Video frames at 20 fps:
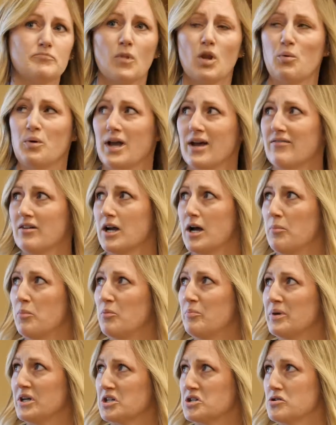We have a couple
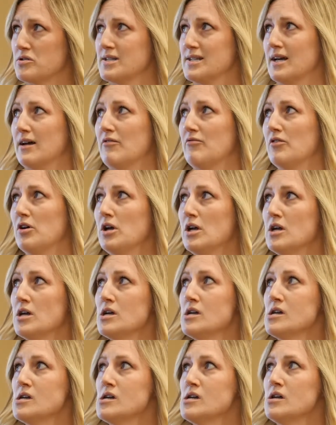pictures of
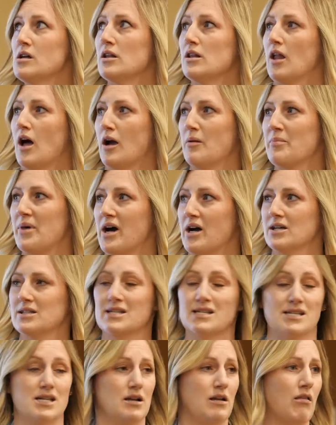lock
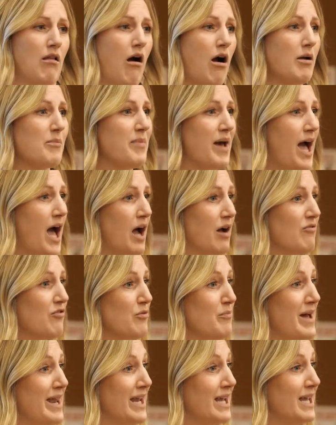boxes and a lock bag for
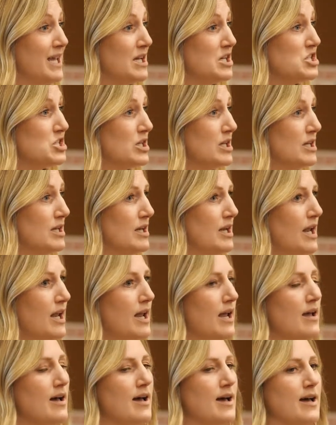medication.
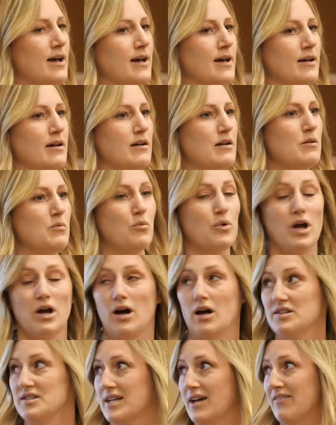We
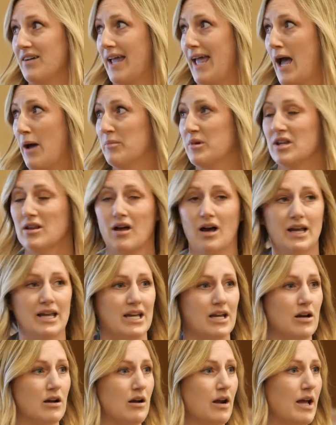also have a cabinet lock
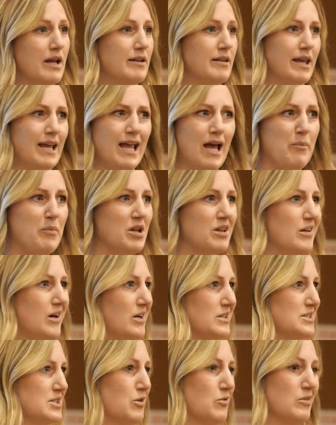here, and the cabinet
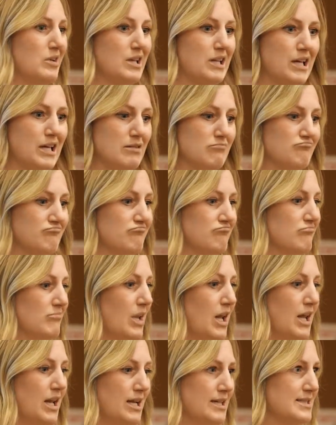locks are really
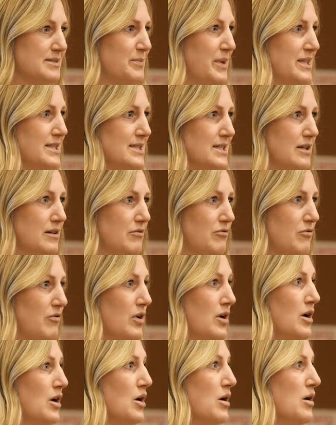inexpensive
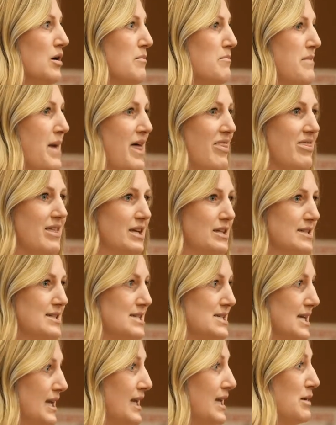methods
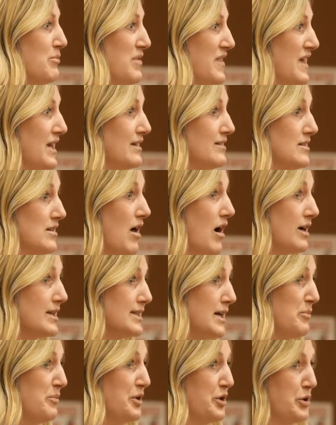to keep things locked
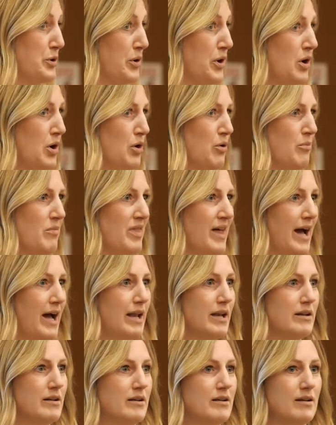up in your home
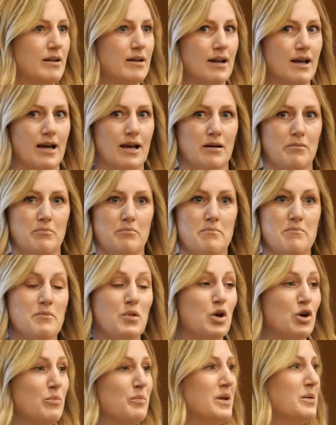that
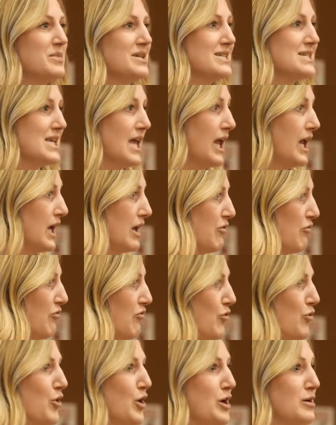could be mistaken
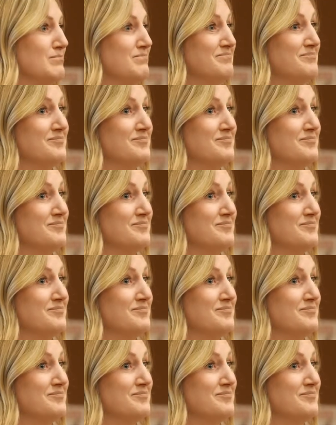for